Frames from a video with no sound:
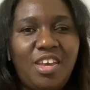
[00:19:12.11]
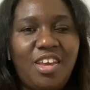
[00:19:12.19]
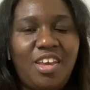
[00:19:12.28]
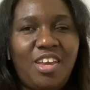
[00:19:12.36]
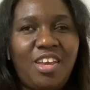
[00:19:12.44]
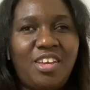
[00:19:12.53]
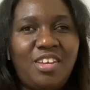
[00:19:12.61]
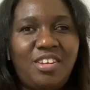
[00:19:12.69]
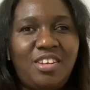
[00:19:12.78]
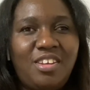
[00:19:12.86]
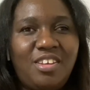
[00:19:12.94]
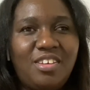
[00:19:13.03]

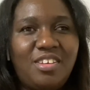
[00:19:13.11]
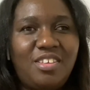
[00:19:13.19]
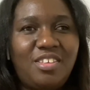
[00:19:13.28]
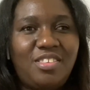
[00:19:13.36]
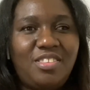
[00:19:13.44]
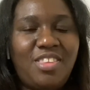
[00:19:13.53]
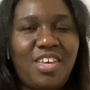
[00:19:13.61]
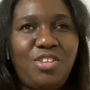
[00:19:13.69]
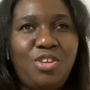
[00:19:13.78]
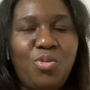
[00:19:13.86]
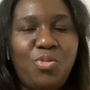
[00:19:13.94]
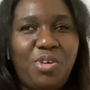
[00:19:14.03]
and they
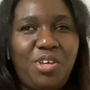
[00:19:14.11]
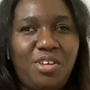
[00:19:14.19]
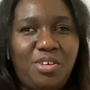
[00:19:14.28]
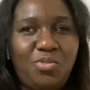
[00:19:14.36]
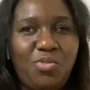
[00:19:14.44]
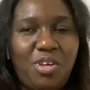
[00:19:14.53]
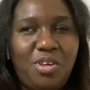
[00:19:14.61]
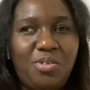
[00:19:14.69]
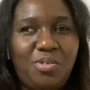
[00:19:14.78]
don't end well.